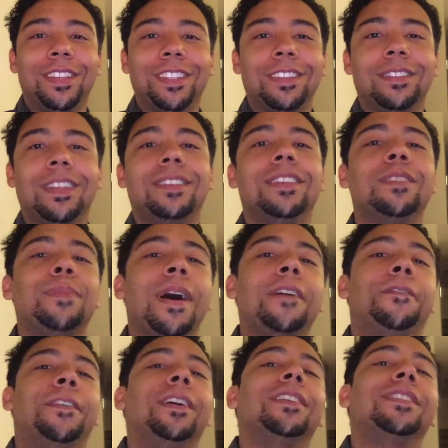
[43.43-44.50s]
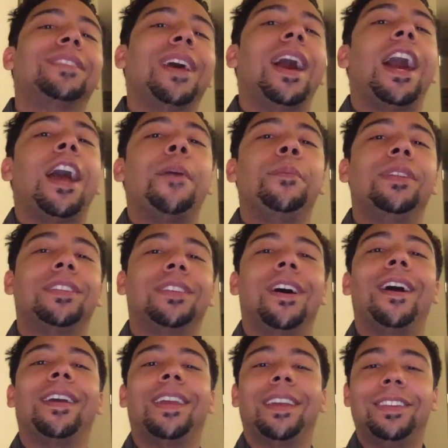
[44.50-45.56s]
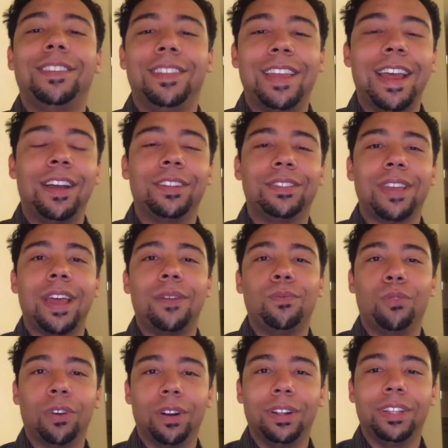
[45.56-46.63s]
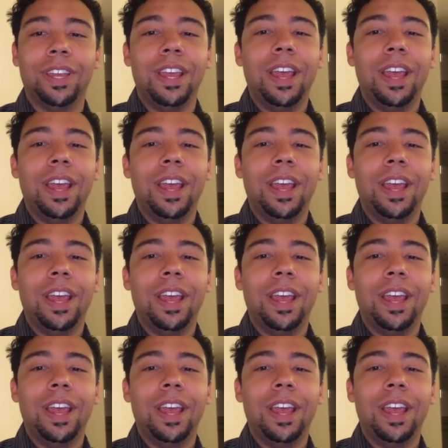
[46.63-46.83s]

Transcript: This is this is my first time talking to the outside world.